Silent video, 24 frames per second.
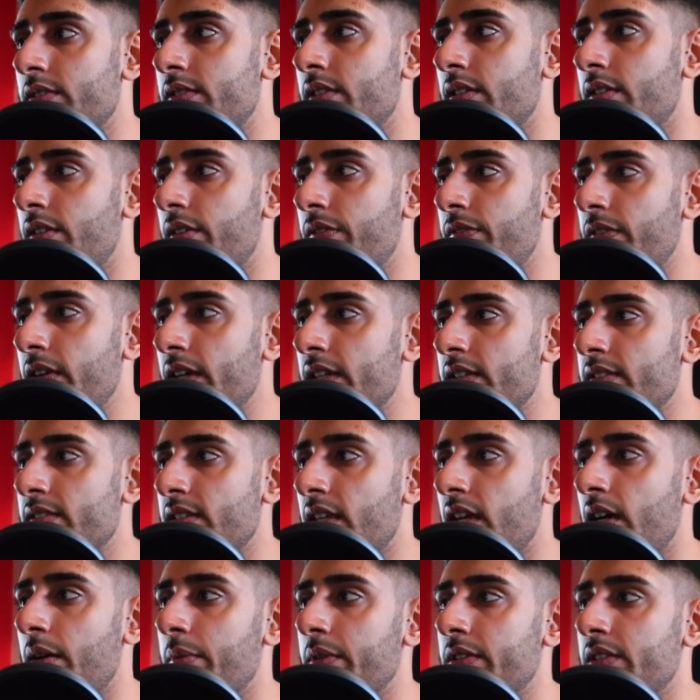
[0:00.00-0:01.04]
So to fix
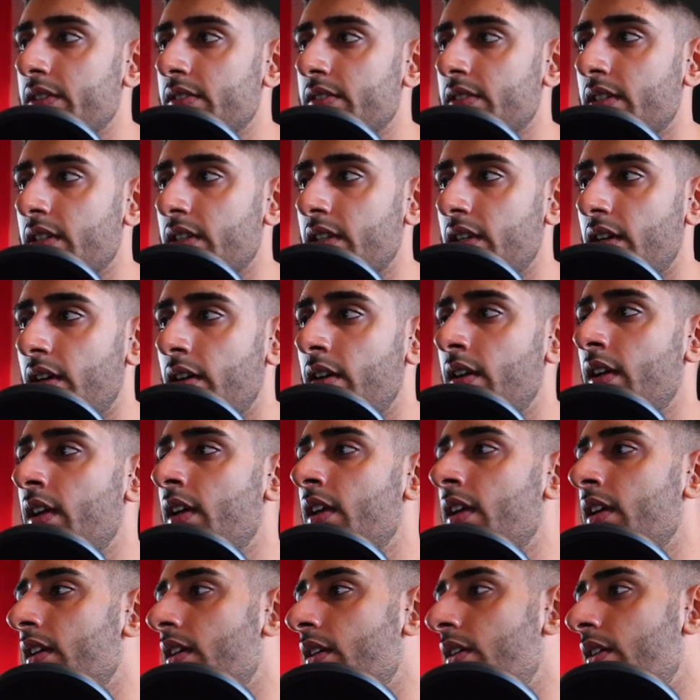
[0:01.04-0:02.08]
that, we're just going to
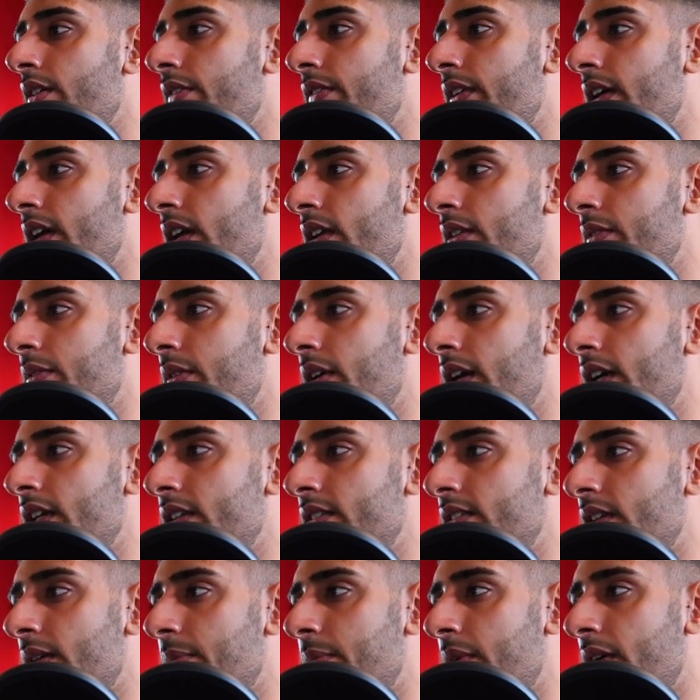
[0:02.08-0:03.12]
go over here to our
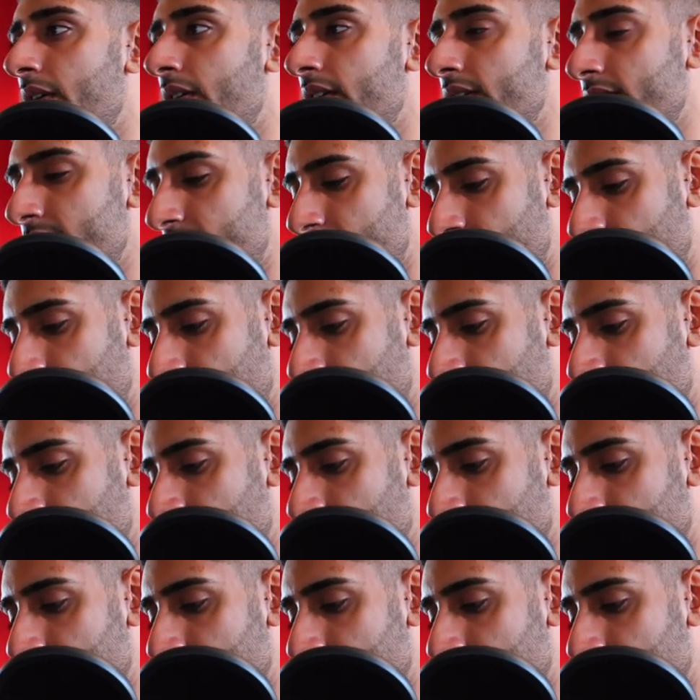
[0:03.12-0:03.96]
HTML and say